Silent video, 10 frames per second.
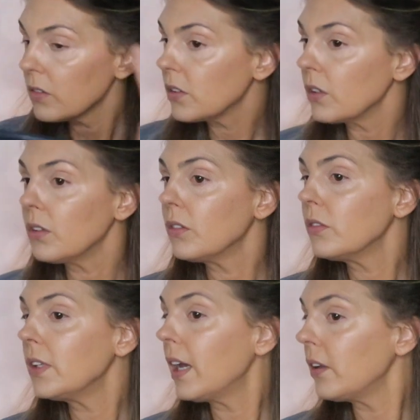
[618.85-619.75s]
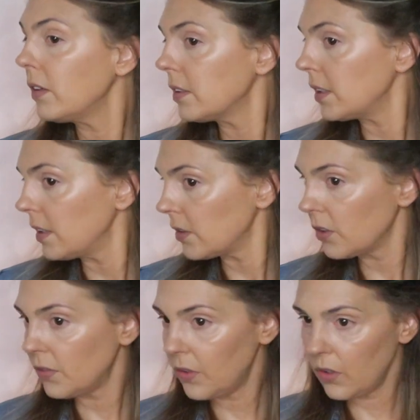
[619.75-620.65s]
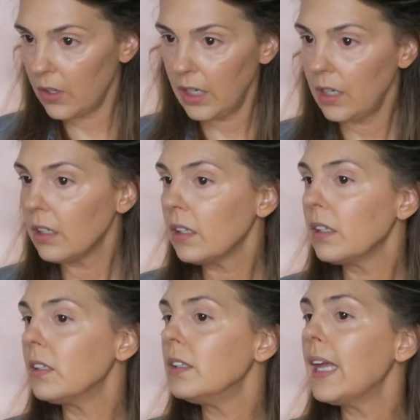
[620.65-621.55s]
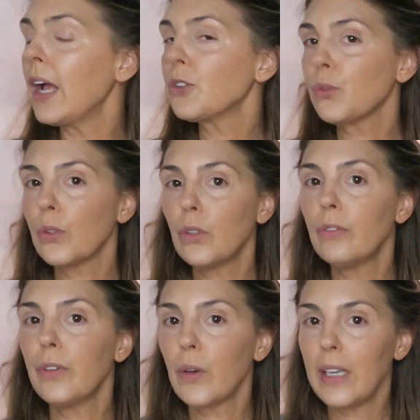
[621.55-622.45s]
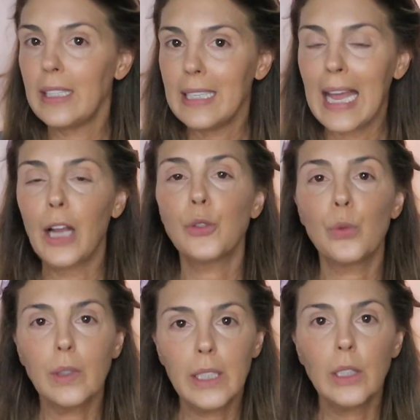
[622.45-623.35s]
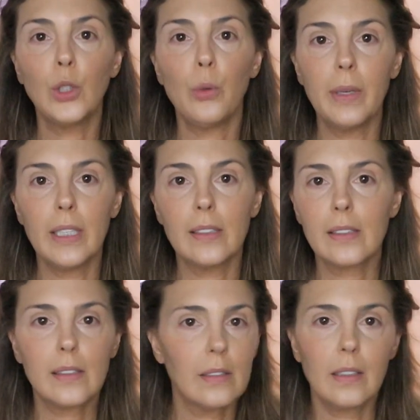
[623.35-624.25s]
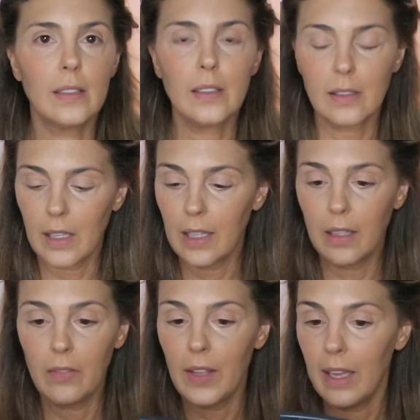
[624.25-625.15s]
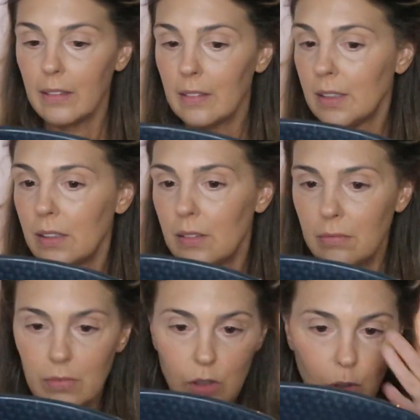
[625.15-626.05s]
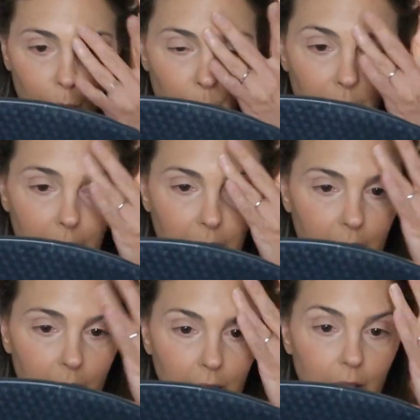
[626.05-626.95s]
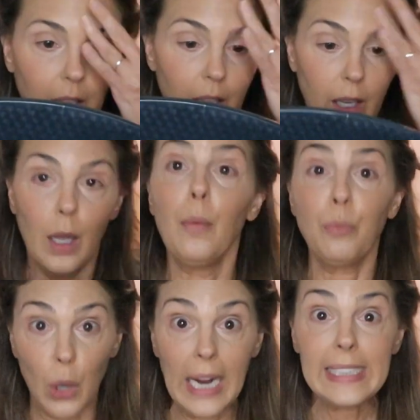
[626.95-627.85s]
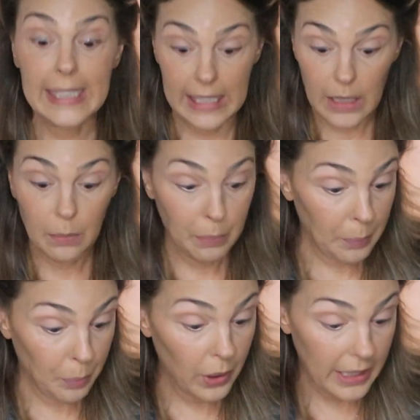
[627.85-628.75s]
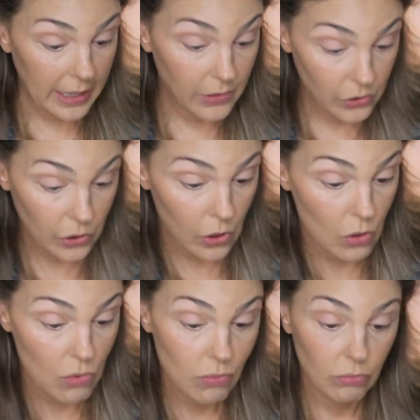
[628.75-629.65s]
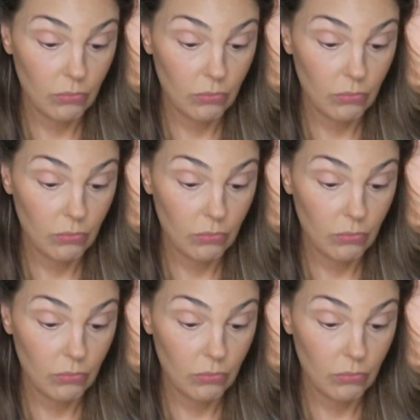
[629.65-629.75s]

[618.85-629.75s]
So yeah, you can see it's just very natural, very naturally luminous. I love that. It's so pretty. Pricey, but pretty. So